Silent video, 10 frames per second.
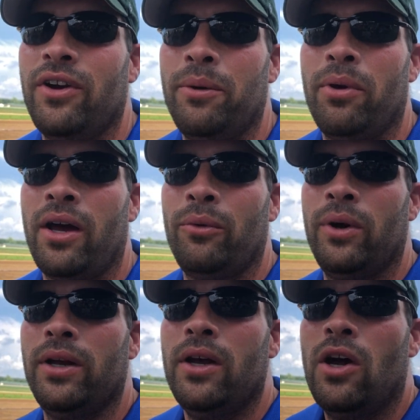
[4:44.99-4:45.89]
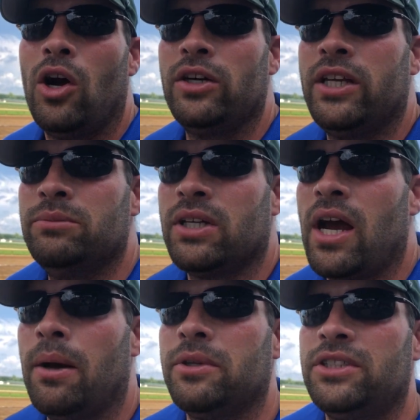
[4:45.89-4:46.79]
Very proud of what our team's
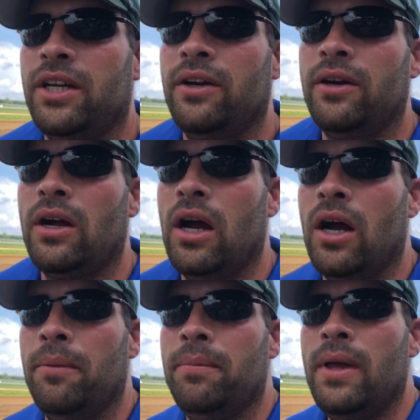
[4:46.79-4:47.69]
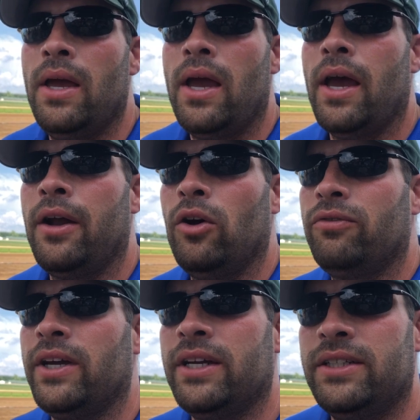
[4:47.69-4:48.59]
accomplished here, and
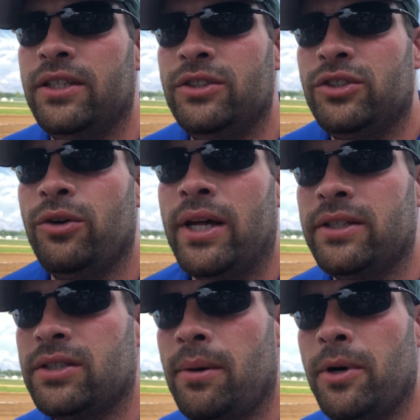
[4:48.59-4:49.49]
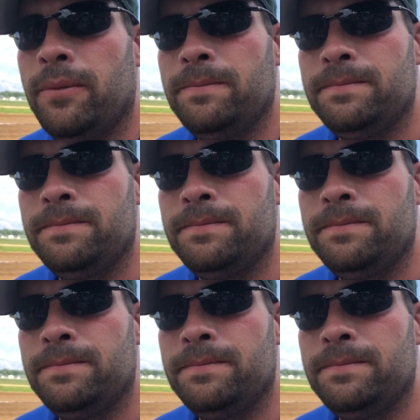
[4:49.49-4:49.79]
hopefully it continues throughout the summer.